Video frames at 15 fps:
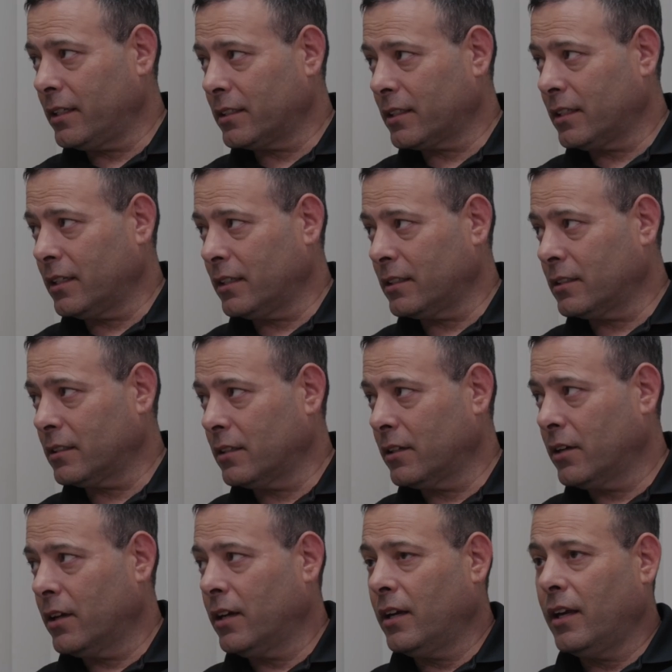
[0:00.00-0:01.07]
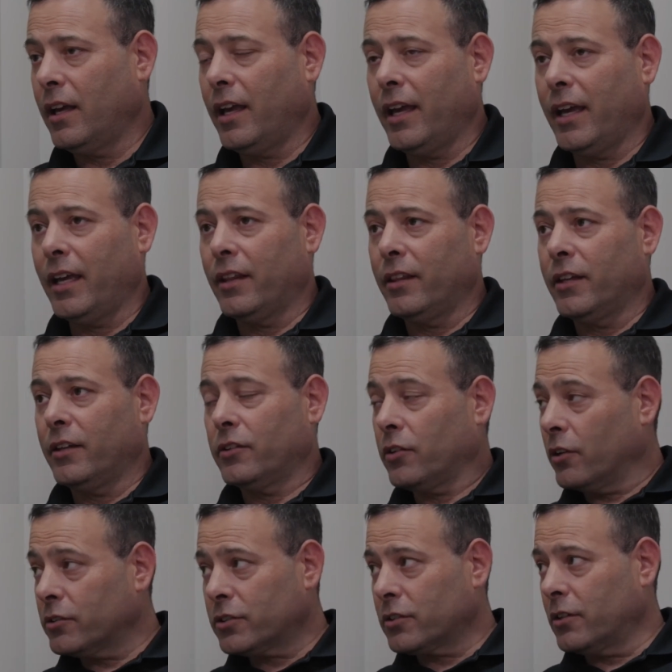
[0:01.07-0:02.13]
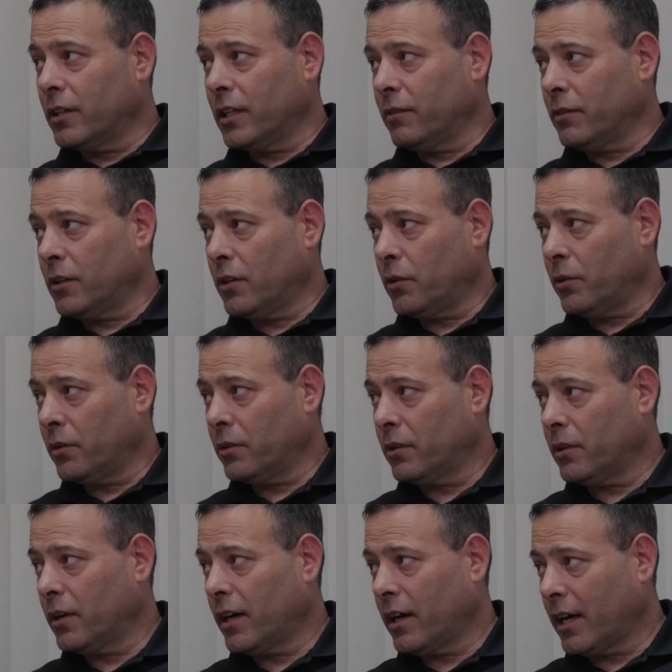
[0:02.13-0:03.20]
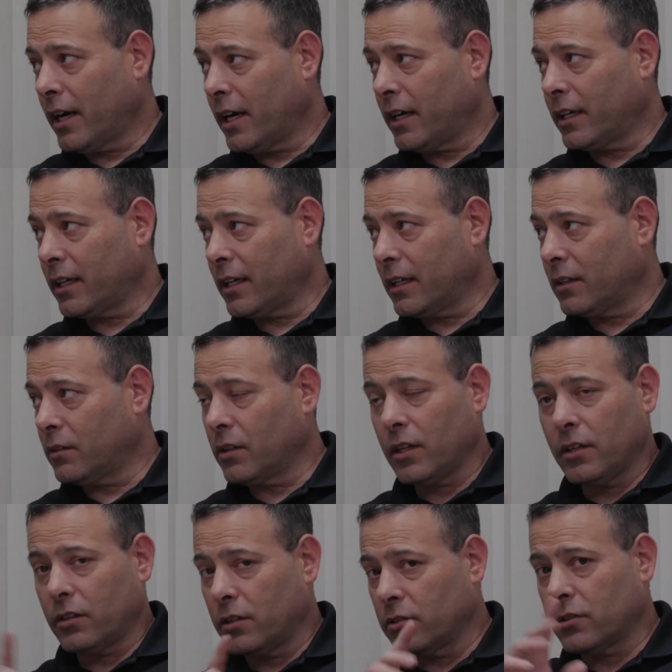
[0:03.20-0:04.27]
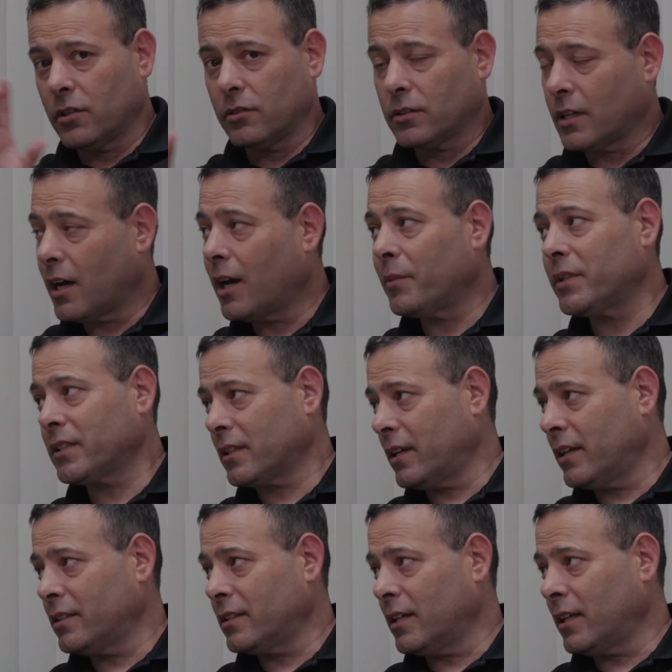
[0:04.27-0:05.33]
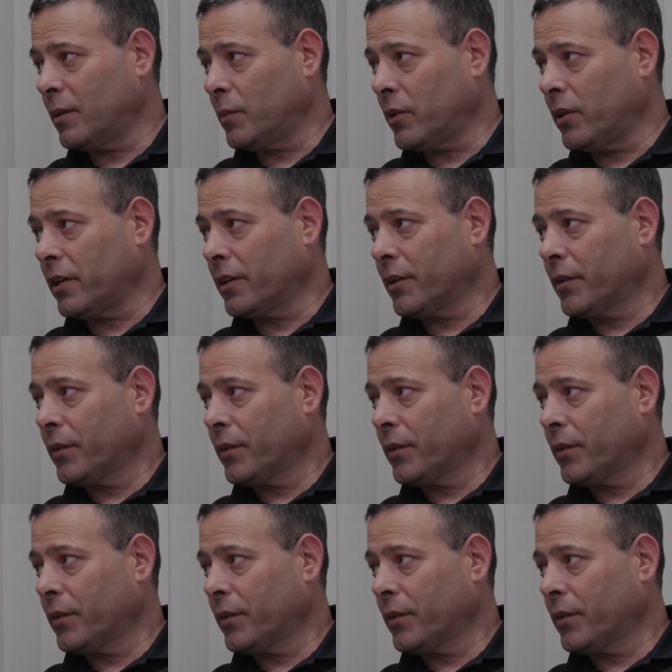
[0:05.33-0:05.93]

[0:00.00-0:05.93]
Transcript: as kids. And the adults don't even know how to get, there's no Thomas guides anymore.